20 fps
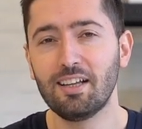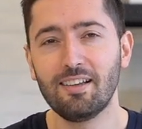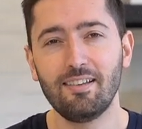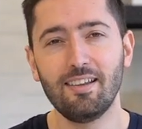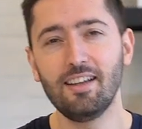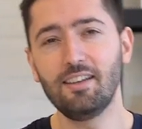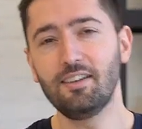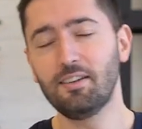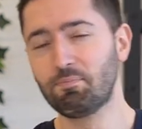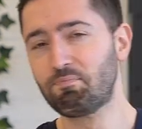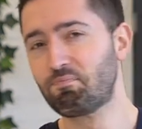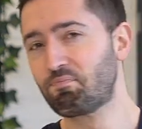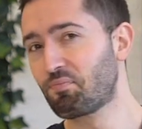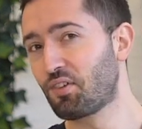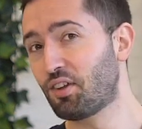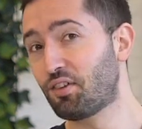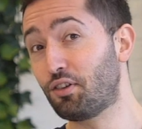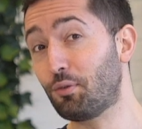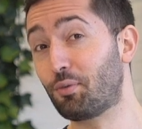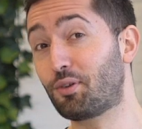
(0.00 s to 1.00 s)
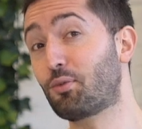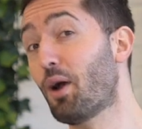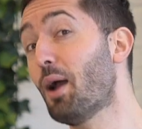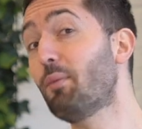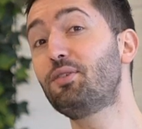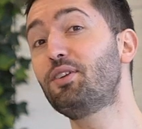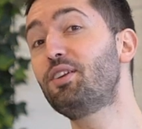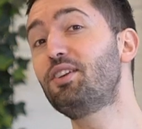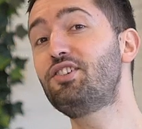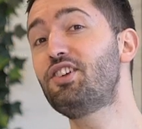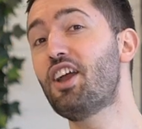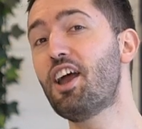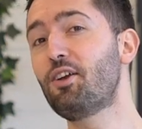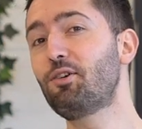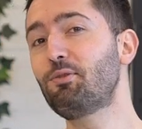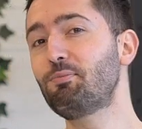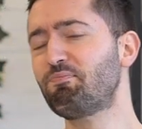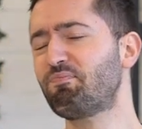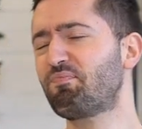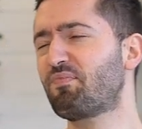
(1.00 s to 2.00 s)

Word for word: then subscribe to the channel